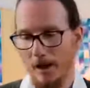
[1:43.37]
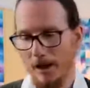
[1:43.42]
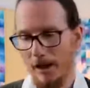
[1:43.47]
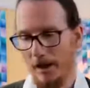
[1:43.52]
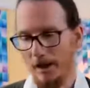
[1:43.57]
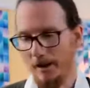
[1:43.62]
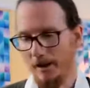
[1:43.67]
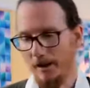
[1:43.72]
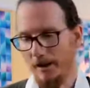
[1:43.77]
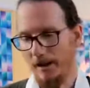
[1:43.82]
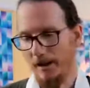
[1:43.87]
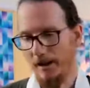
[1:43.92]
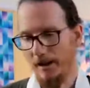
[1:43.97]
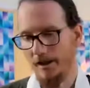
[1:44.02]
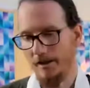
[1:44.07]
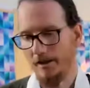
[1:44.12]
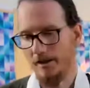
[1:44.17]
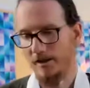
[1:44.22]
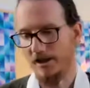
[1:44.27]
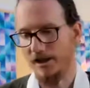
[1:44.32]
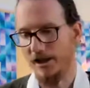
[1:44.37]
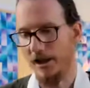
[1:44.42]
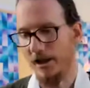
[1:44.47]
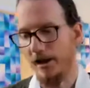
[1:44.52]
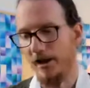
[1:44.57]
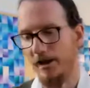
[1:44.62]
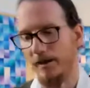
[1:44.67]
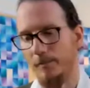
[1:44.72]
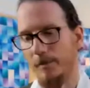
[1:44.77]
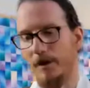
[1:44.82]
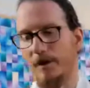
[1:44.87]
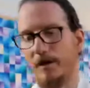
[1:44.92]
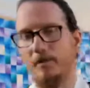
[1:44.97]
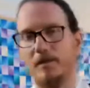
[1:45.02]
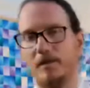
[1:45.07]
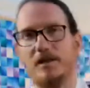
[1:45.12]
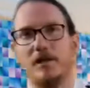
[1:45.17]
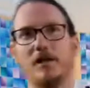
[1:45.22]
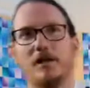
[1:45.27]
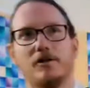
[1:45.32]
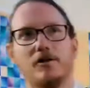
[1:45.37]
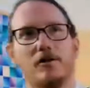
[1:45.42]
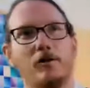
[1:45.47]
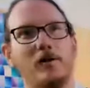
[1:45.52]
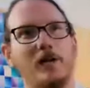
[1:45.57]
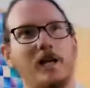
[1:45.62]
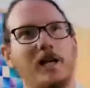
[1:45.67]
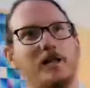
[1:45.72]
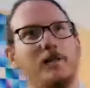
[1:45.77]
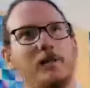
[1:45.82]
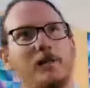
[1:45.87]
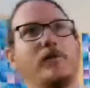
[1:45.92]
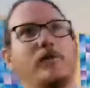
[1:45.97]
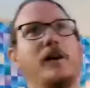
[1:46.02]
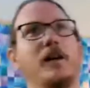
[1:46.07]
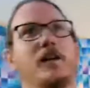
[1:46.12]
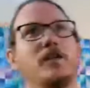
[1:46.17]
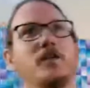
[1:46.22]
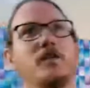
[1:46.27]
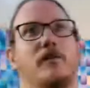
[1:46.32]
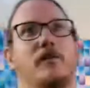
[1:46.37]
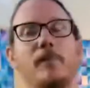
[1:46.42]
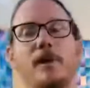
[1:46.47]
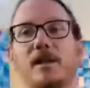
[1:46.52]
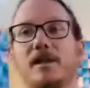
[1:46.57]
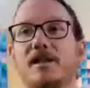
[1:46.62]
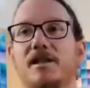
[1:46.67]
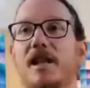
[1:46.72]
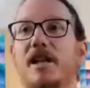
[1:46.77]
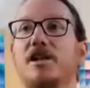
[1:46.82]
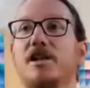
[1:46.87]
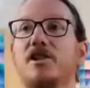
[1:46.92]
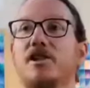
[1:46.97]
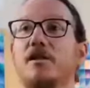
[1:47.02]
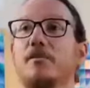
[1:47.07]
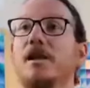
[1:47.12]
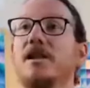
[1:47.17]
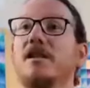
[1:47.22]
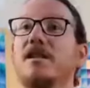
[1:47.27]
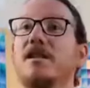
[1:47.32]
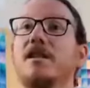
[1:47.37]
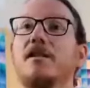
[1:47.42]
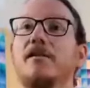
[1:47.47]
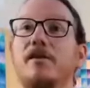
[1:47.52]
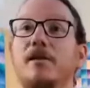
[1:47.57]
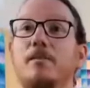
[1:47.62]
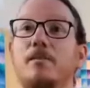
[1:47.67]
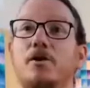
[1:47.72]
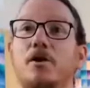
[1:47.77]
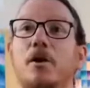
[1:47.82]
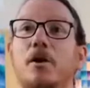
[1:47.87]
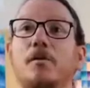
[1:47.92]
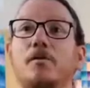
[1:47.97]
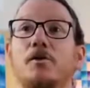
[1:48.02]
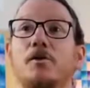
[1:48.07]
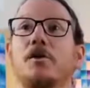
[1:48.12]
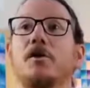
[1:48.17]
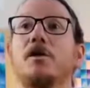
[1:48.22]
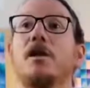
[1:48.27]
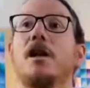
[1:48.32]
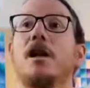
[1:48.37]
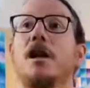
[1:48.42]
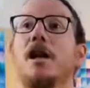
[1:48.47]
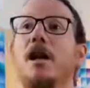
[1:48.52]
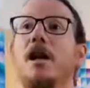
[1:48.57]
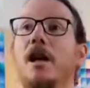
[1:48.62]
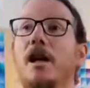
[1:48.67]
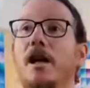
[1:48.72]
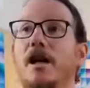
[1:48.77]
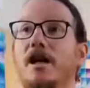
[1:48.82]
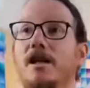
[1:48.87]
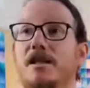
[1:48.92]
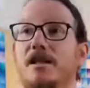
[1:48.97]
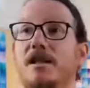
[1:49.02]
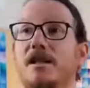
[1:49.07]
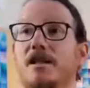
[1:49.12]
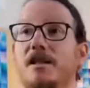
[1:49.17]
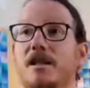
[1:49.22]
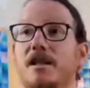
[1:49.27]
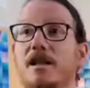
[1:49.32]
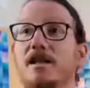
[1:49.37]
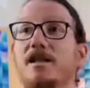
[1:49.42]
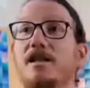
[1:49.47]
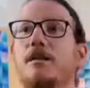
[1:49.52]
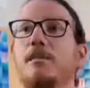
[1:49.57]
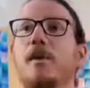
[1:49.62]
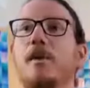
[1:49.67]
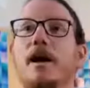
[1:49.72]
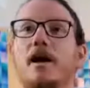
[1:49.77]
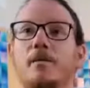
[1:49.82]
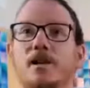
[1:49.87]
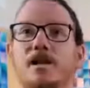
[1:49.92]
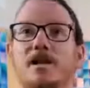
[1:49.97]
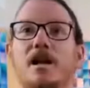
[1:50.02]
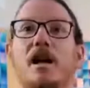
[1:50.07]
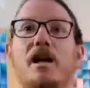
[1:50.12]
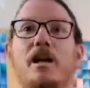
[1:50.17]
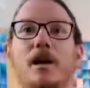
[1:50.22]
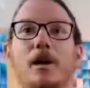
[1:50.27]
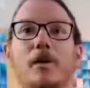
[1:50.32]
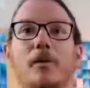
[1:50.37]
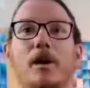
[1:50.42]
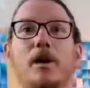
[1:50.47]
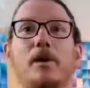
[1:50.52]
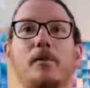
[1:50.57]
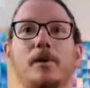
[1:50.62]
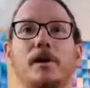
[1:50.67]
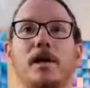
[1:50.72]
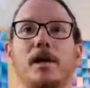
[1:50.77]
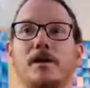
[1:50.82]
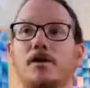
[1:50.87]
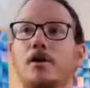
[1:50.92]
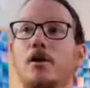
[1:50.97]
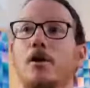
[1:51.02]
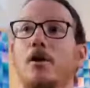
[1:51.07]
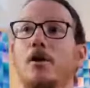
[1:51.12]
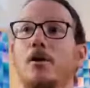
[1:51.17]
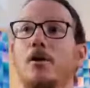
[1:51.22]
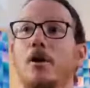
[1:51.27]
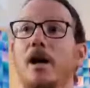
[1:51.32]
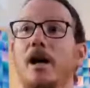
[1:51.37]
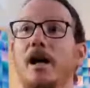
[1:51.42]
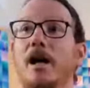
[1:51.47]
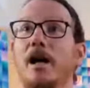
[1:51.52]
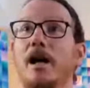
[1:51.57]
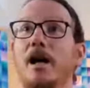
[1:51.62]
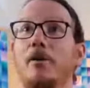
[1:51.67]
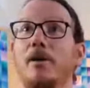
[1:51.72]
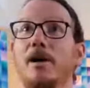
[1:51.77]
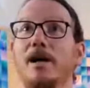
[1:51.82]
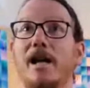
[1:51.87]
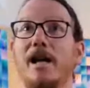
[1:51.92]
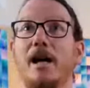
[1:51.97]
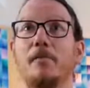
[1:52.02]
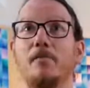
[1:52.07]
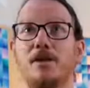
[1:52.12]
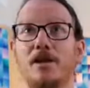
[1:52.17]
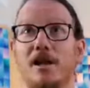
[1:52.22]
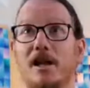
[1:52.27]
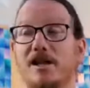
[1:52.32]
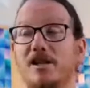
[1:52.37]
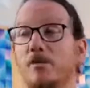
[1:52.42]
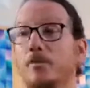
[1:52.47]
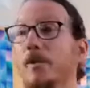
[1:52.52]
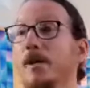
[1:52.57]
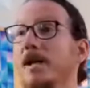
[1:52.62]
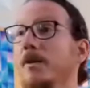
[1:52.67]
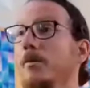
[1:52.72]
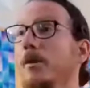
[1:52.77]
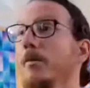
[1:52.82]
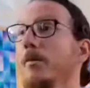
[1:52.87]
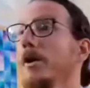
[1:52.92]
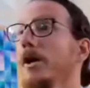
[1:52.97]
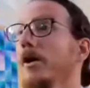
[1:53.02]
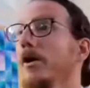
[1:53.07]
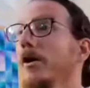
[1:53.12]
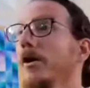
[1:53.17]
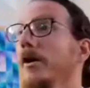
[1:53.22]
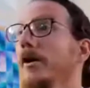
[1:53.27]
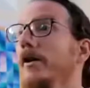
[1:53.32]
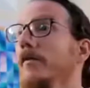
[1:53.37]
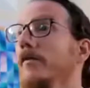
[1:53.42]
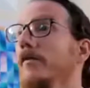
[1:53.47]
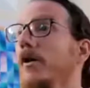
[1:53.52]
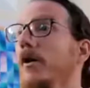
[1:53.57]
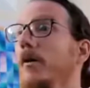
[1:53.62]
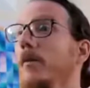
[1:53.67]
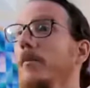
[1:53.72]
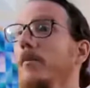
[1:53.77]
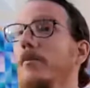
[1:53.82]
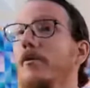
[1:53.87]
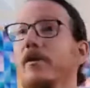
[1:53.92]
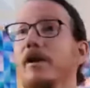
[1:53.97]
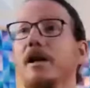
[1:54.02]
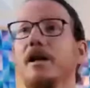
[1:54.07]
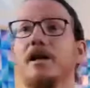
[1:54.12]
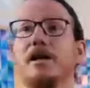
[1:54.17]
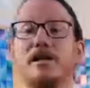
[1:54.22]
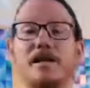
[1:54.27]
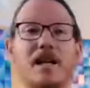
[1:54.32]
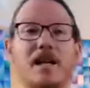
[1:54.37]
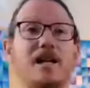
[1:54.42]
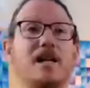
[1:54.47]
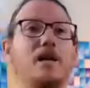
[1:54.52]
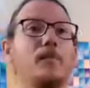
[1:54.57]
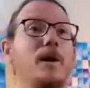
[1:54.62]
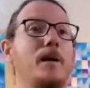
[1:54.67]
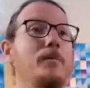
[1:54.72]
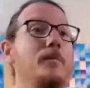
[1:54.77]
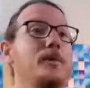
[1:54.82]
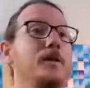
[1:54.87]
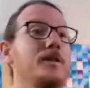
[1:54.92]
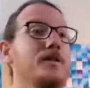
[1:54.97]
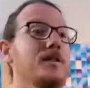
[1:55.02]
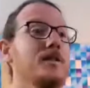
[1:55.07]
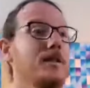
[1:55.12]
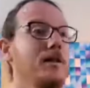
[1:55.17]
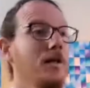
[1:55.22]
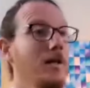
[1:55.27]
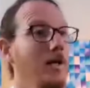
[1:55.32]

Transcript: And the dhyana paramita, so like the perfection of meditation, meditative absorption, is the paramita that went with that. So we came to last week when we heard from three Sangha members